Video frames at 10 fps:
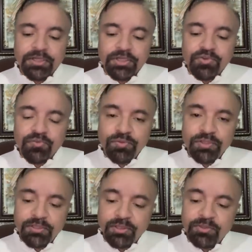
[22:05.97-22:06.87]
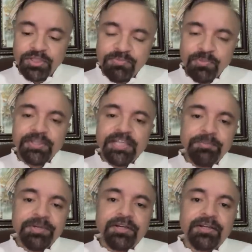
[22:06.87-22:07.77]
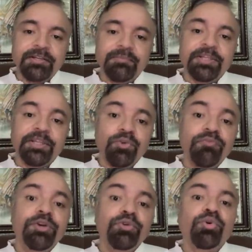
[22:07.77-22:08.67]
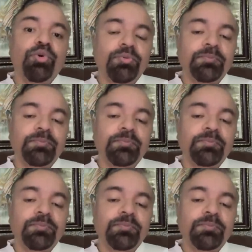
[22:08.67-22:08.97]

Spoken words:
So now these people keep trickling, but they know where to go.